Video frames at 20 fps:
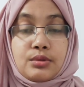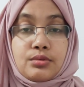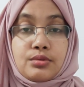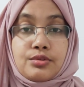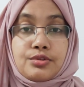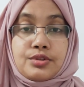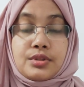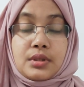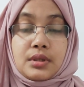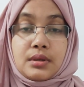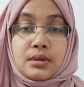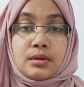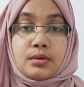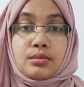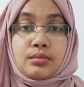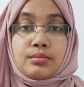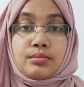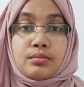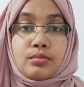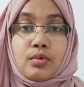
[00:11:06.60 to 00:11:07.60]
use
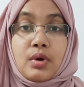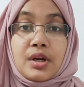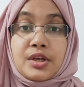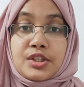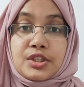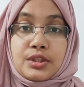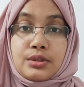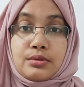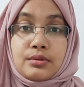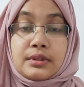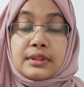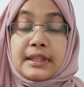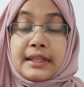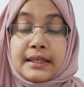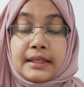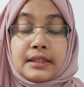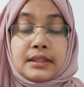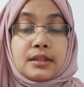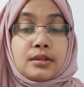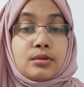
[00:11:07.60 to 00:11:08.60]
wash your
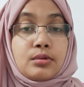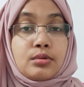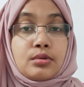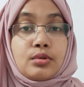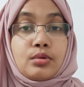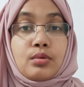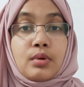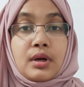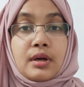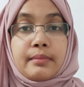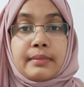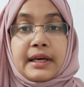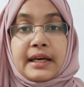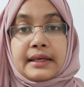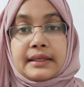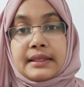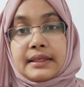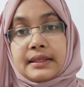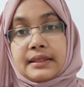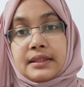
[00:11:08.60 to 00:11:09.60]
clean your lower
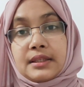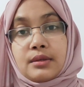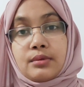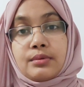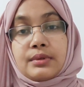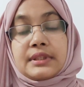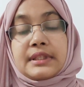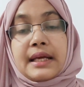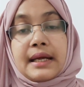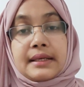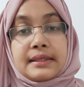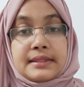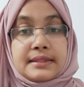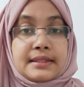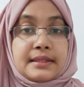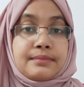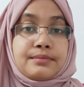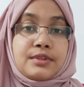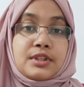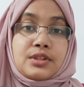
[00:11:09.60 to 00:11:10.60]
back area with
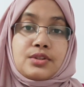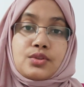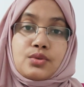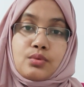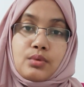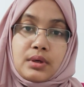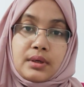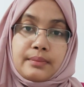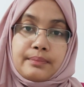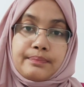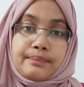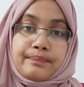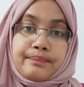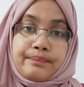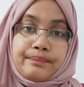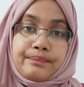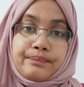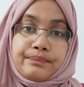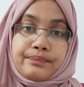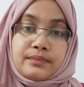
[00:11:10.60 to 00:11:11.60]
antiseptic swab.
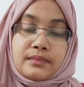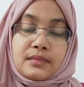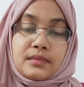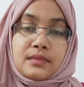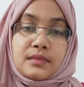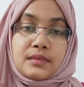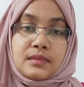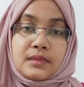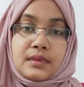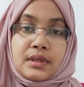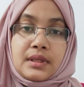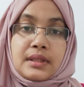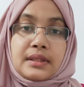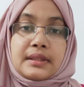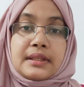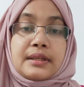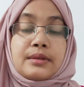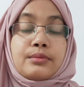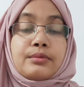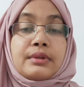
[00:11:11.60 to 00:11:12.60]

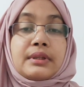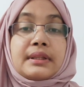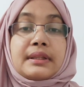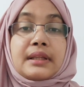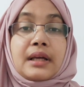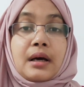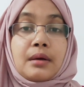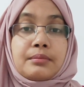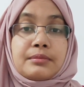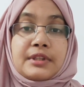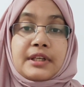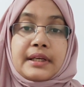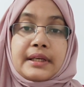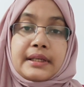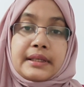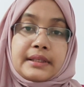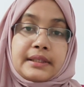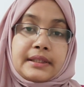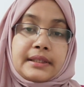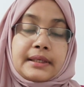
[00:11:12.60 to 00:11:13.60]
Then we'll numb the
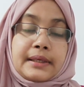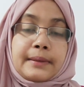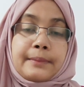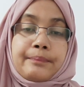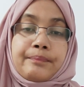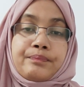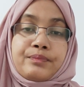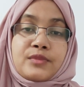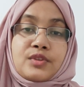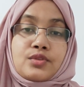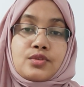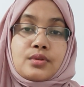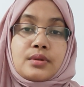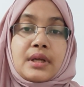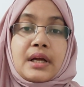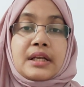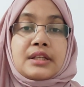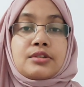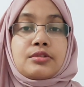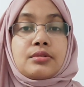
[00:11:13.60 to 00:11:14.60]
area so
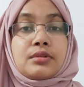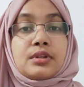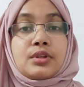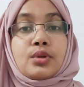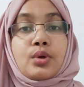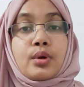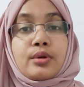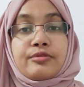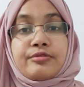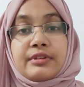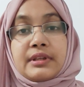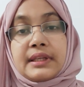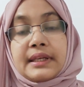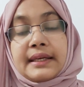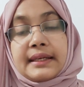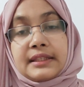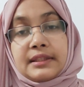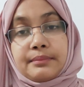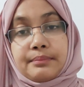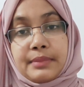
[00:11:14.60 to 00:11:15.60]
that you will not feel
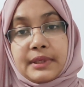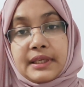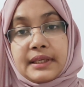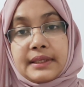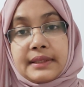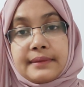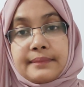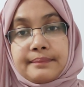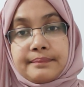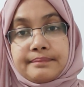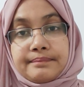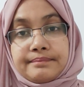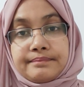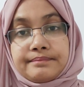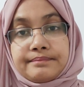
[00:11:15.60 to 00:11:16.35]
any pain.